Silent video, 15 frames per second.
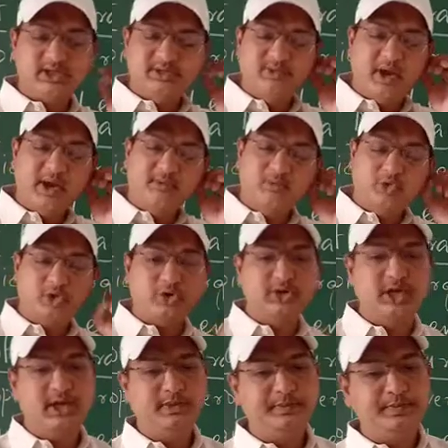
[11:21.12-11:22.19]
by more
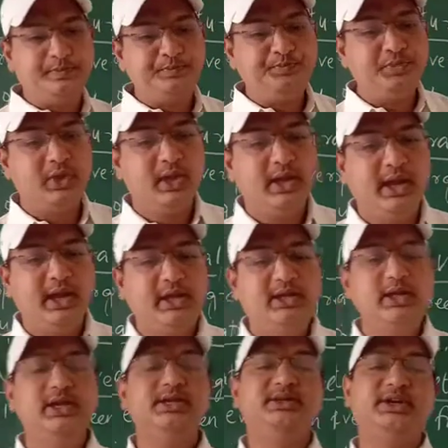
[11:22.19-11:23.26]
than 80
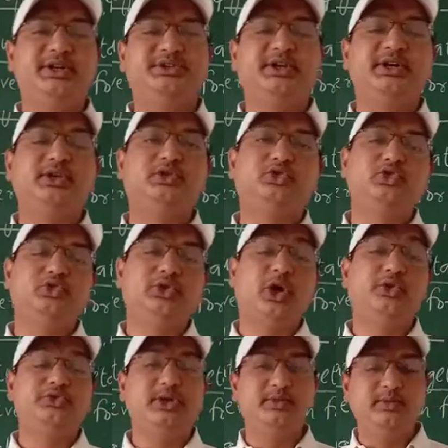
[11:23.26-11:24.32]
inches, that is
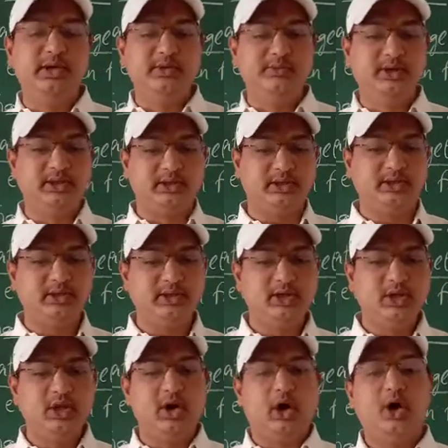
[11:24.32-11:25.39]
2000 millimeter
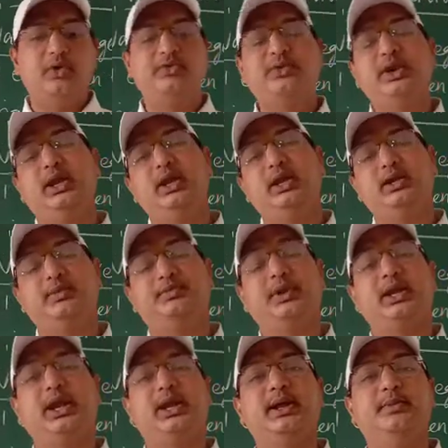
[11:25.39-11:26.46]
of rain per
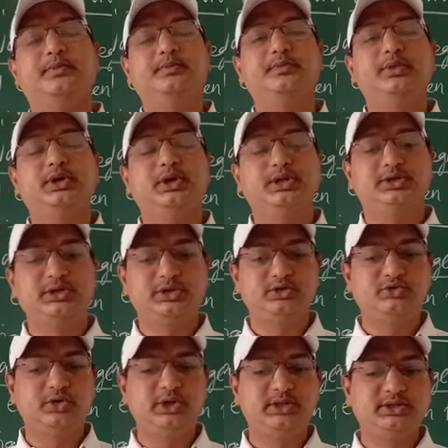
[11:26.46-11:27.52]
annum. Just
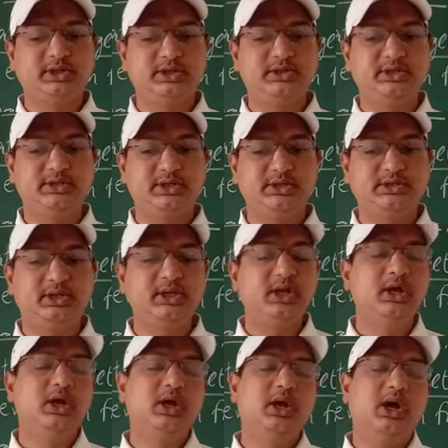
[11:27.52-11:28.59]
students, just listen.
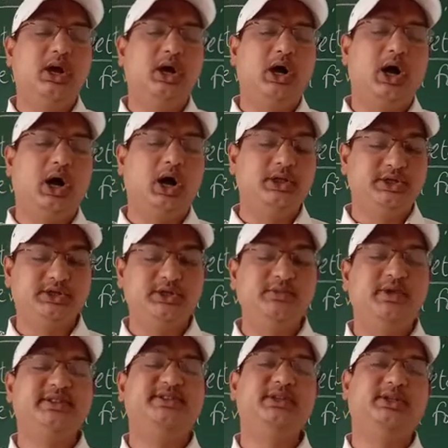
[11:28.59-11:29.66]
Just
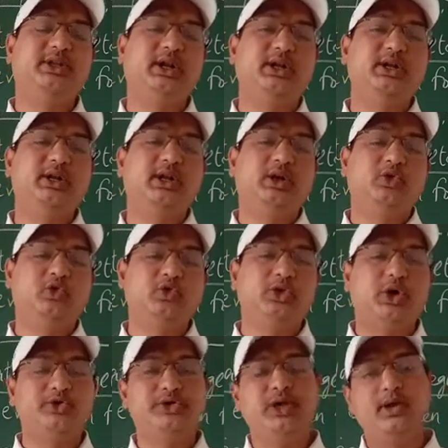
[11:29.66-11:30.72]
imagine that
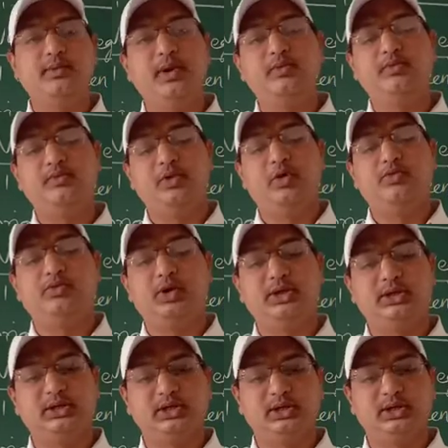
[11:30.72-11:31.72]
2000 mm of water